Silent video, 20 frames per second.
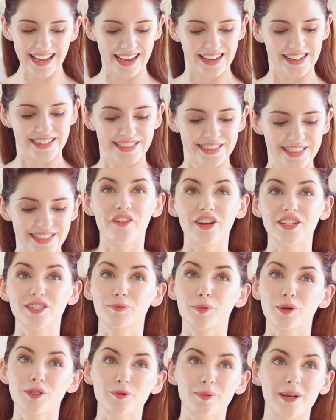and I find
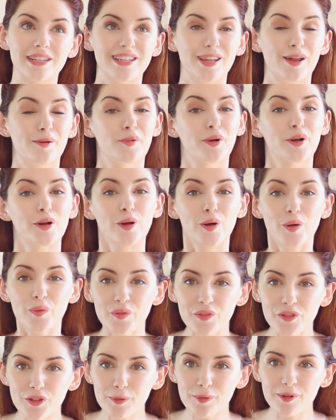sports bras a lot more
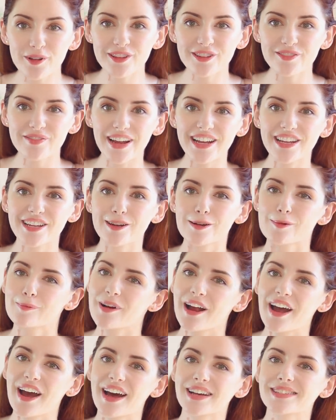comfortable than regular
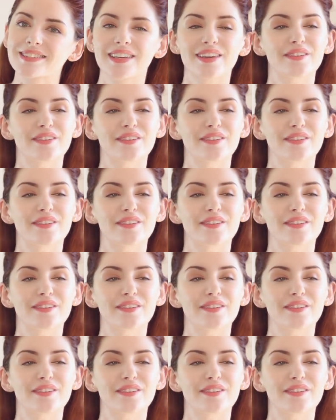bras,